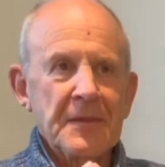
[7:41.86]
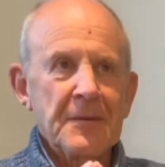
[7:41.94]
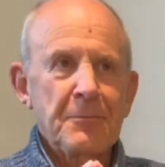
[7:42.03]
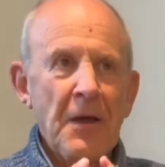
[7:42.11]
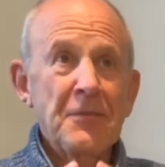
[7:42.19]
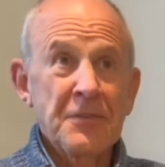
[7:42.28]

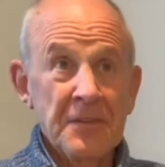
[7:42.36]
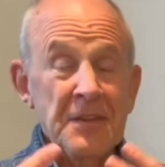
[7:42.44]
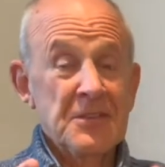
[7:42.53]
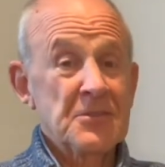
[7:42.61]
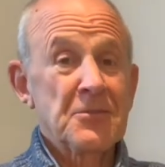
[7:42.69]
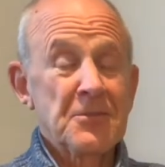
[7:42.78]
Both of
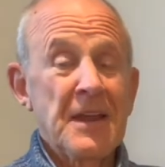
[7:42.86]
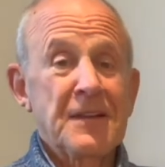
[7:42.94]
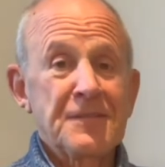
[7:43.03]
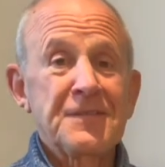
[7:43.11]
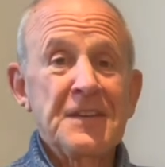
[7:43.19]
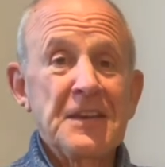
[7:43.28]
these are
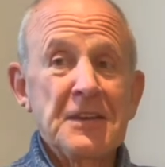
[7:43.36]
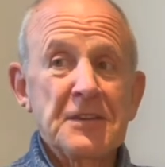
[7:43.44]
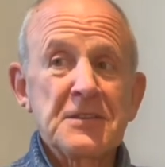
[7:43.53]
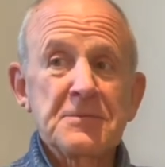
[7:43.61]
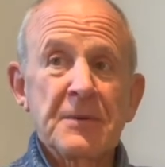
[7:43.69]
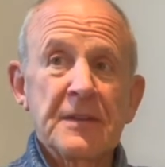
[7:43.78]
around
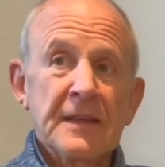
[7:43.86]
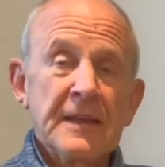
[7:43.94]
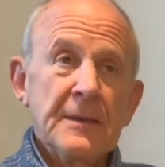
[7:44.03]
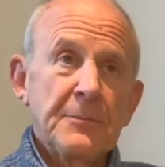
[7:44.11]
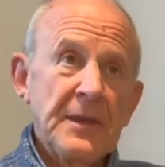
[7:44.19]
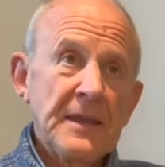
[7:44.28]
fears, but
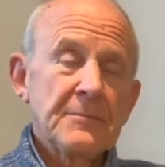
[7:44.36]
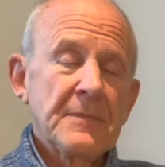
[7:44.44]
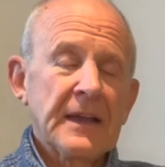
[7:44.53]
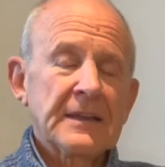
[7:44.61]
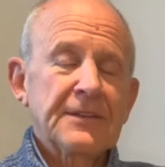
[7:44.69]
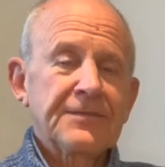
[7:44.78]
pink
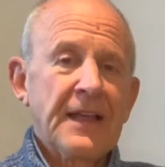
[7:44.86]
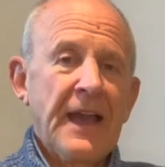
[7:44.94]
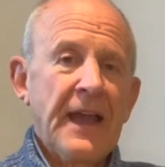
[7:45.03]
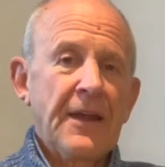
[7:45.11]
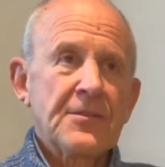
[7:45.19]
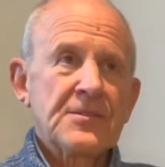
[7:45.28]

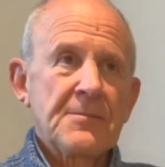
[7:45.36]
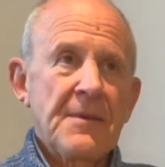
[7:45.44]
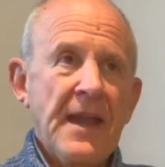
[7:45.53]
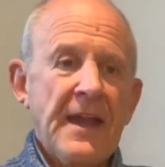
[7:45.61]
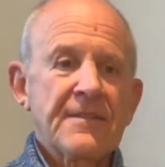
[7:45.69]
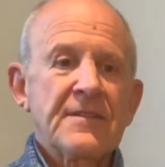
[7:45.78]
monkeyflower is
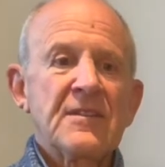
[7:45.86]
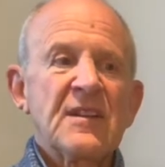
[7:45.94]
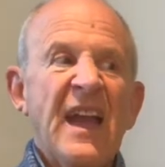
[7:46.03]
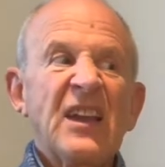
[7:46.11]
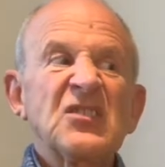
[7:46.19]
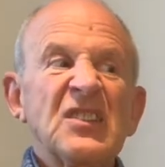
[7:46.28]
about
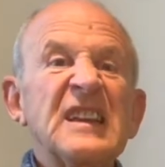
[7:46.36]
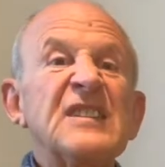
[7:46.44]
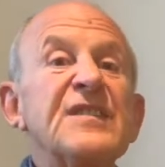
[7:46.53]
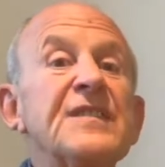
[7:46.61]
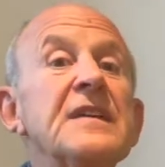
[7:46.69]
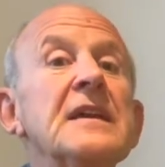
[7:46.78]
actually
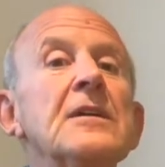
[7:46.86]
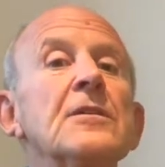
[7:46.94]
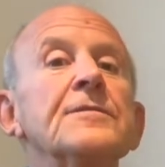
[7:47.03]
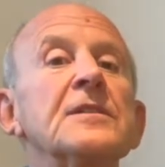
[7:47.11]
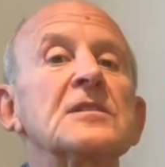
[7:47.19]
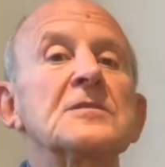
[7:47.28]
fear
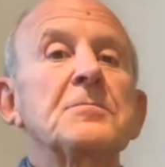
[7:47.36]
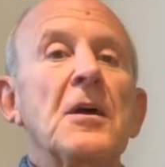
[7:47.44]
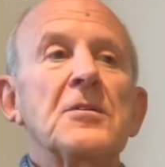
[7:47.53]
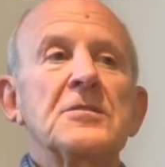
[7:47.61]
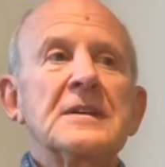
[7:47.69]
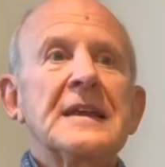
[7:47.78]
of
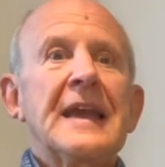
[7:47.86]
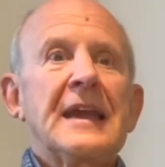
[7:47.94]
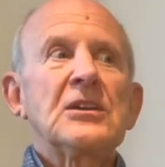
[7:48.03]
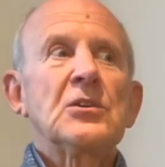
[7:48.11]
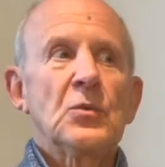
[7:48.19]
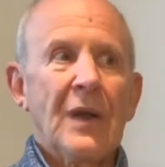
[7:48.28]
exposing how
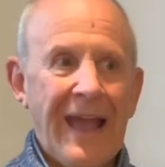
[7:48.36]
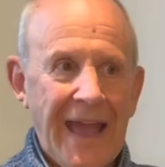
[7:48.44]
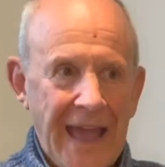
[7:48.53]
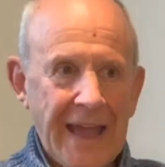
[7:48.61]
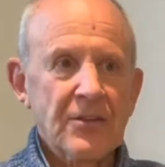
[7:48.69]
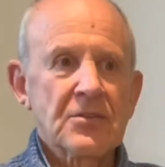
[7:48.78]
you
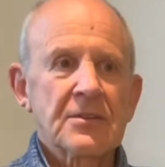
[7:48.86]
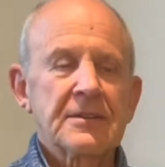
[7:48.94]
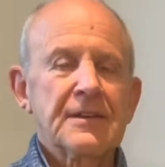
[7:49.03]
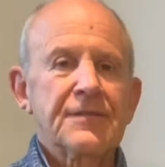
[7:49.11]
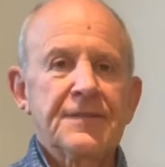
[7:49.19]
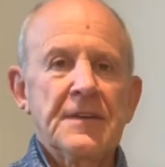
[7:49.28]

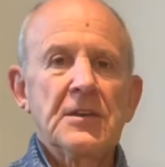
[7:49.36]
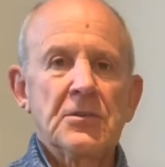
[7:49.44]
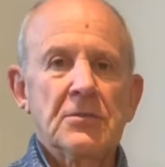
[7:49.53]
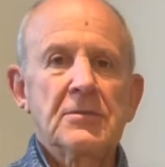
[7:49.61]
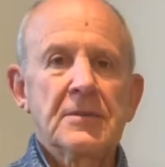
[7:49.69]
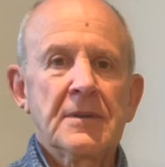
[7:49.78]
actually
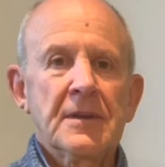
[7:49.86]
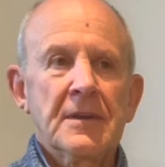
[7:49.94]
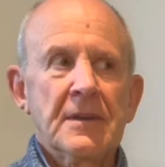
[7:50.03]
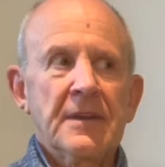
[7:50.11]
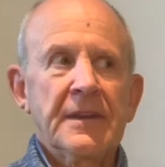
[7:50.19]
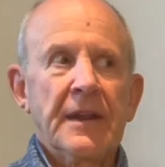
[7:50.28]
feel.
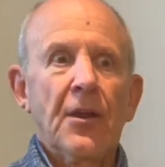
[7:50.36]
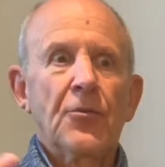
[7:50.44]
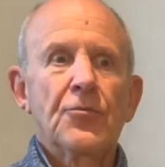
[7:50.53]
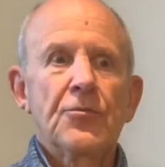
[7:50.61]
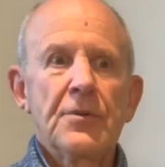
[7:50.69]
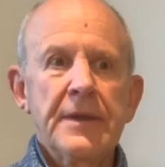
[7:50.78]

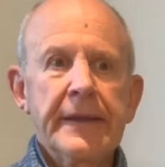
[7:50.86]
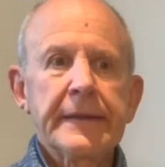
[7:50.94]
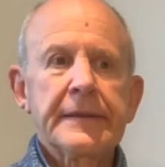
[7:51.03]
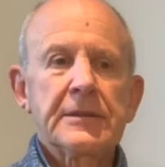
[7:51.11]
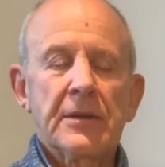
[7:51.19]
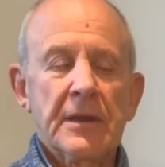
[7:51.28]

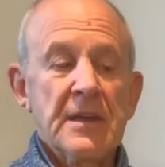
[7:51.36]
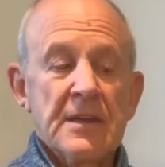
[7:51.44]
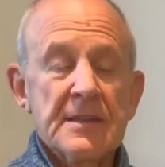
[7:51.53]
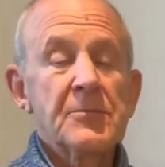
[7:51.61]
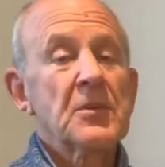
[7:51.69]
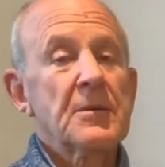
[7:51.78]
Really do.
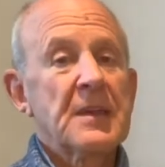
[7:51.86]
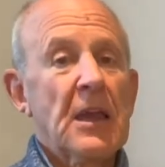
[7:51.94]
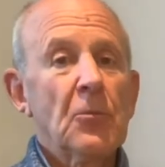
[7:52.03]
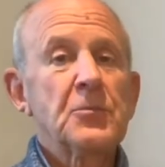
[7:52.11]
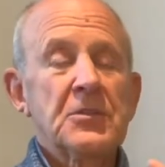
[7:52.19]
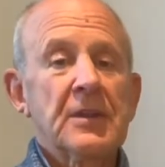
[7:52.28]
Sometimes
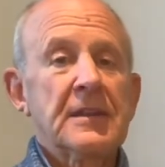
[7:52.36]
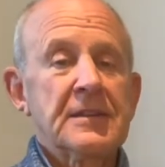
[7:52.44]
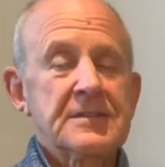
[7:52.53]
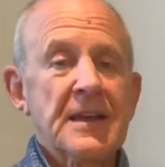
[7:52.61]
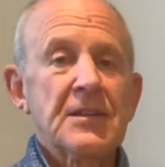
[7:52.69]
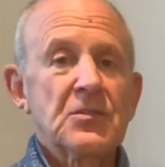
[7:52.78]
helps you get
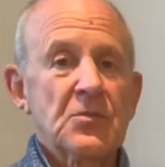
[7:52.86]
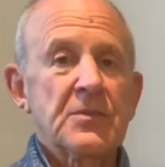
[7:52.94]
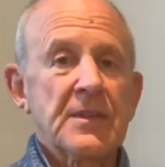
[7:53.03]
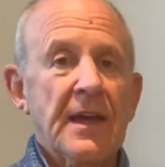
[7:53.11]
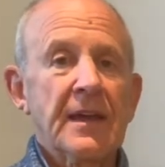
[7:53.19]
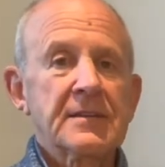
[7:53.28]
in touch with
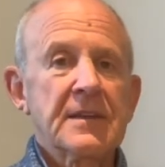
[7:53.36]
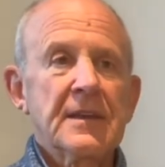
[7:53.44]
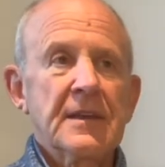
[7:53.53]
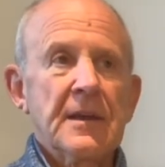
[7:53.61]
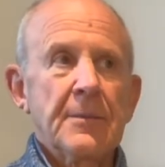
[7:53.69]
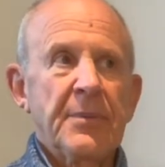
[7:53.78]
that,
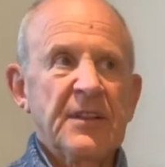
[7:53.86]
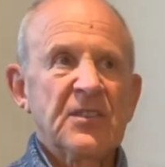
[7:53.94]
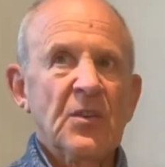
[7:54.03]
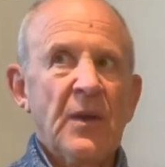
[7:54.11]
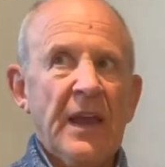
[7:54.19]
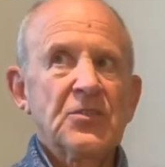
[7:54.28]
but
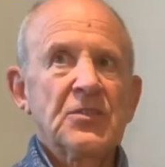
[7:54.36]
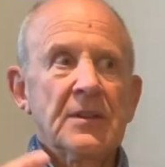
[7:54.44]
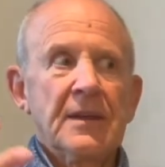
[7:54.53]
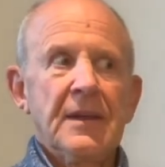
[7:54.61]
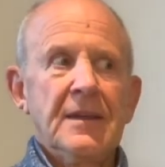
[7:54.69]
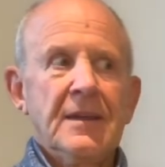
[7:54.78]
to
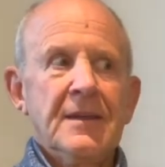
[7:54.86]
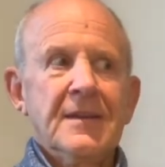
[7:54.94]
actually